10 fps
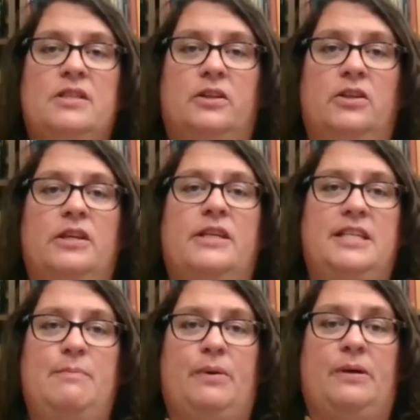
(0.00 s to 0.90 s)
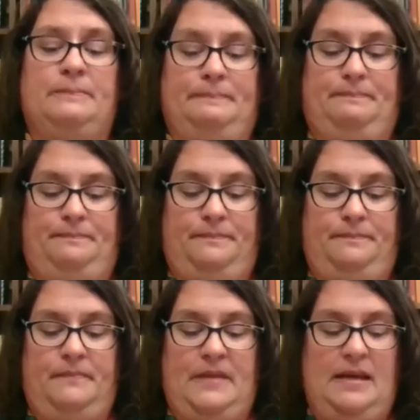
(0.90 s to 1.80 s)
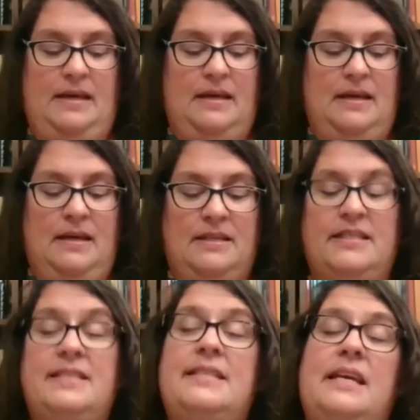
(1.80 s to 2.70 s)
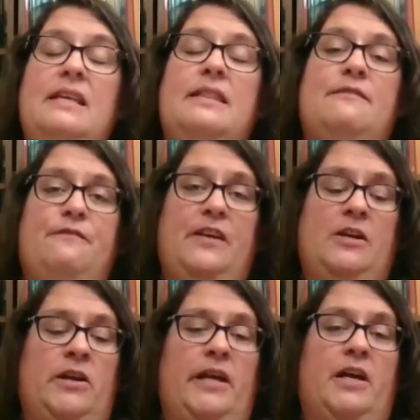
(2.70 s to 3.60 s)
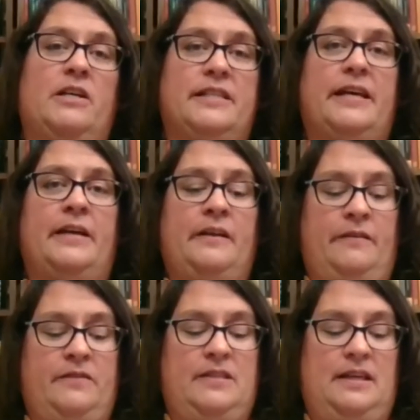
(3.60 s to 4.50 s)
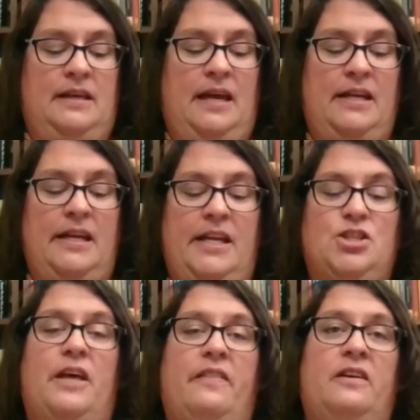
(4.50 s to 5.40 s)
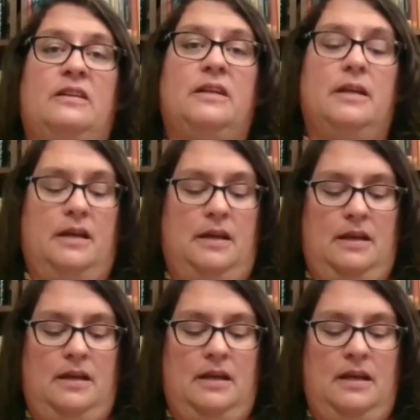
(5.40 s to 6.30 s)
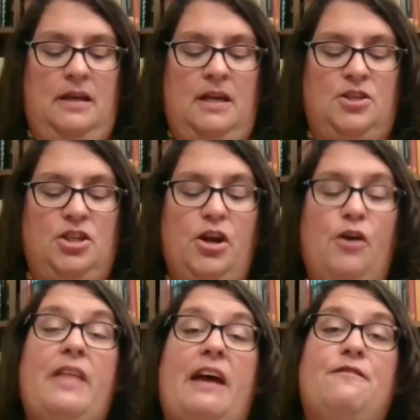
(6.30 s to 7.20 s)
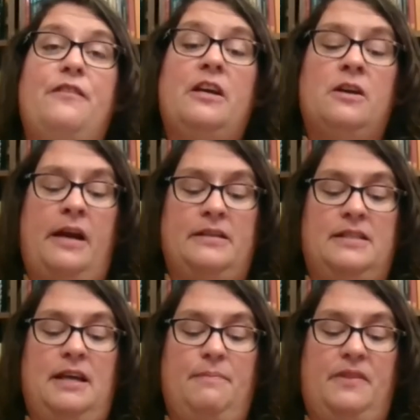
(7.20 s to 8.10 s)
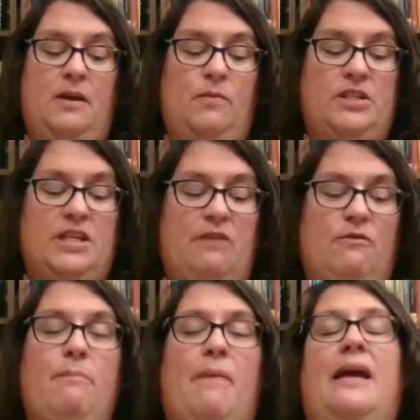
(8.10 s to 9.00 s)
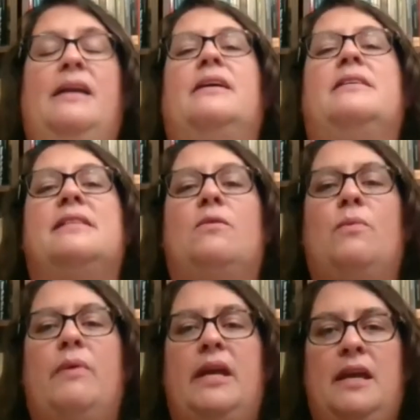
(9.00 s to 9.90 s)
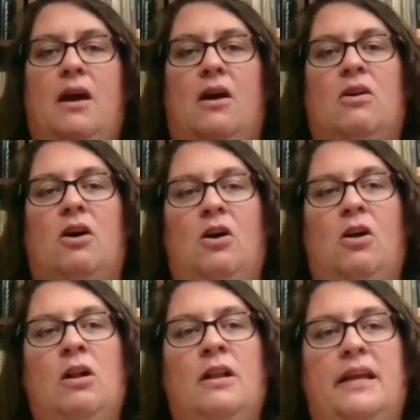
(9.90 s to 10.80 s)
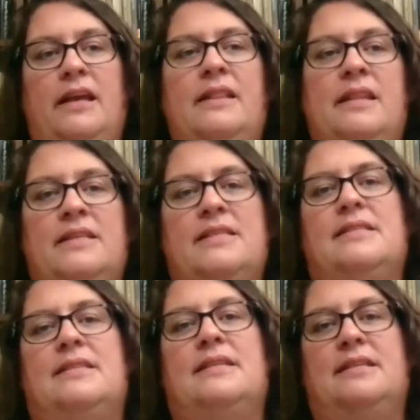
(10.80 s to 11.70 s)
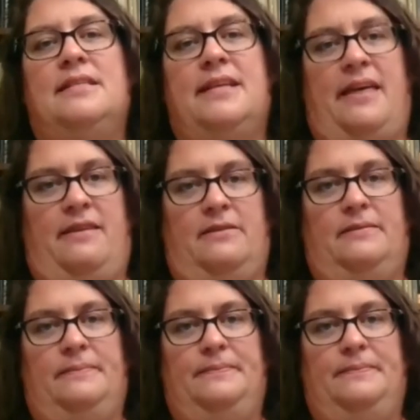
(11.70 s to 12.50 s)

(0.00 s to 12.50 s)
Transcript: look deeper, to see the fear in ourselves and in each other, to know that fear as something which can remind us that we are all in this together.